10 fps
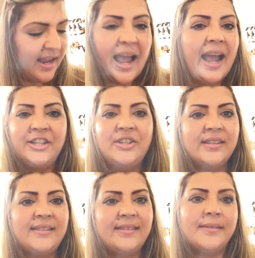I
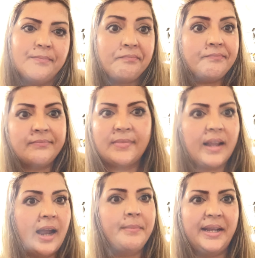
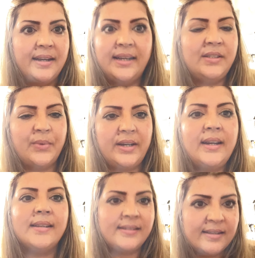mean, it is what it
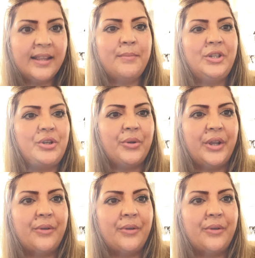is. Let me show you.